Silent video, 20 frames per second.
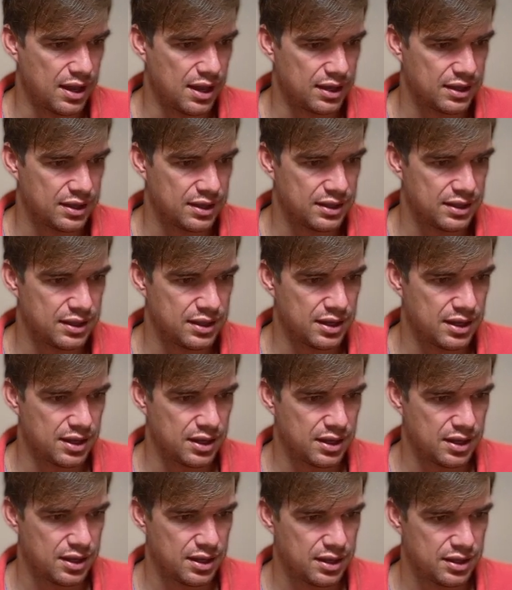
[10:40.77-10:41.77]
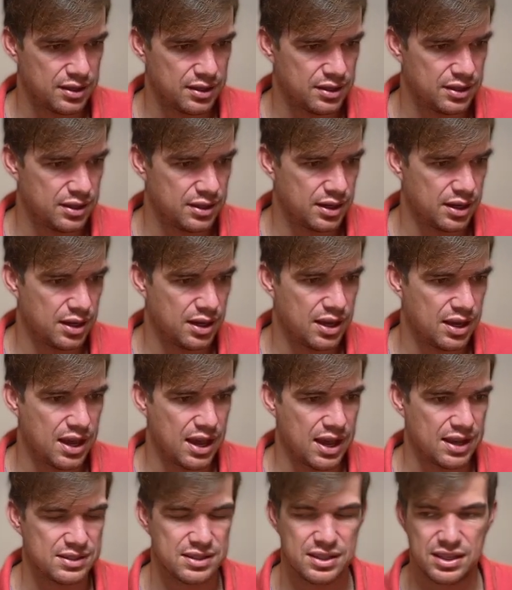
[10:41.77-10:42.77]
here,
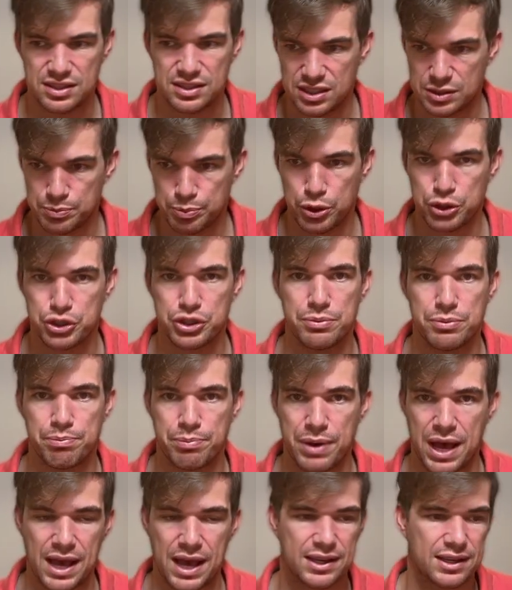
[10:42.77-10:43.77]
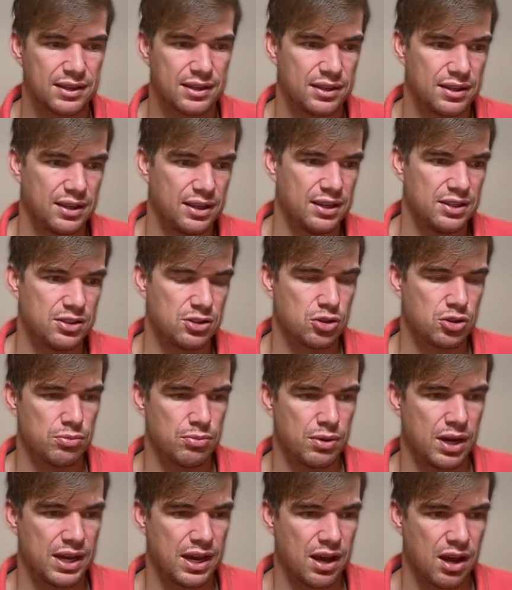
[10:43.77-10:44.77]
as this is pushing back into
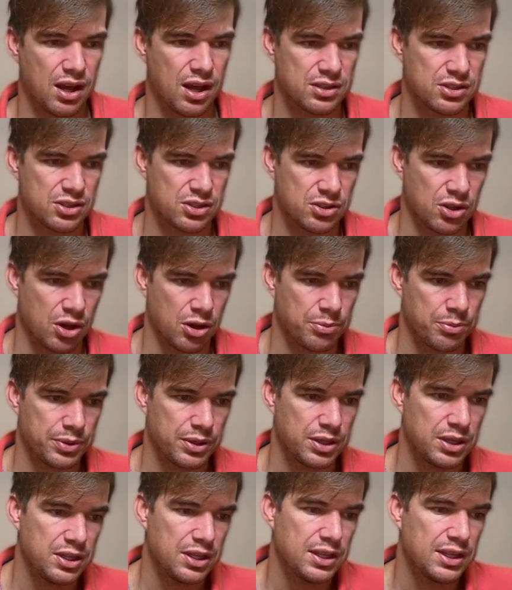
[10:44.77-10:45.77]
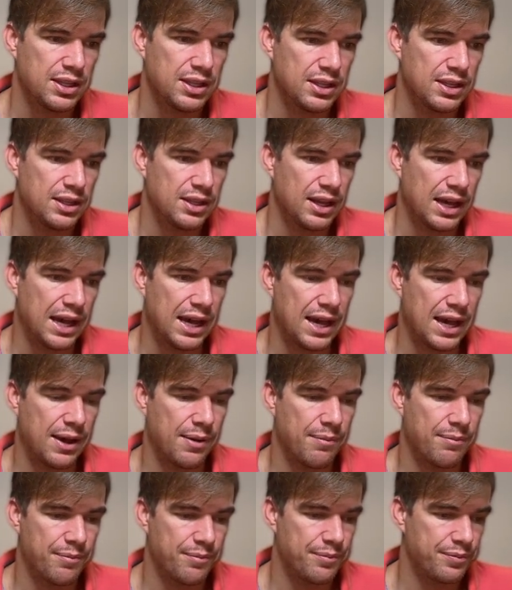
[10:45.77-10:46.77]
my hard stop,
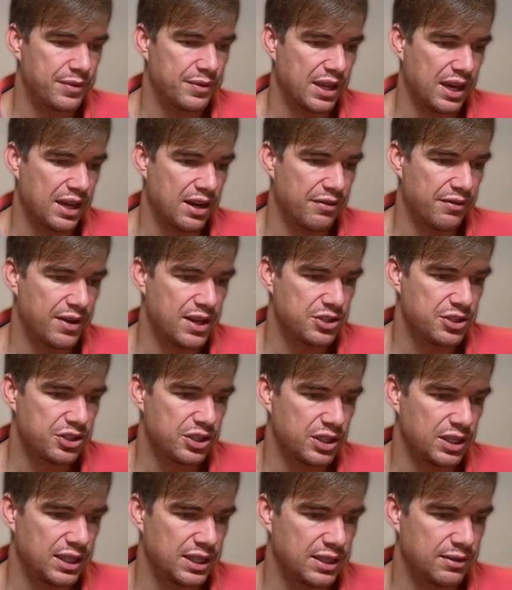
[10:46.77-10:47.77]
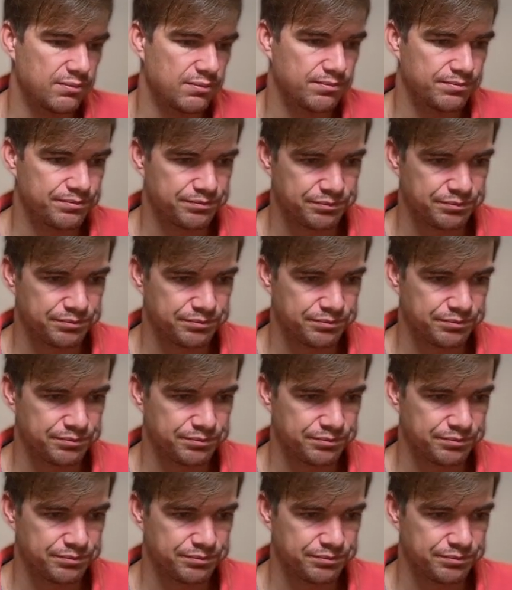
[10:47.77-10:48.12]
and eventually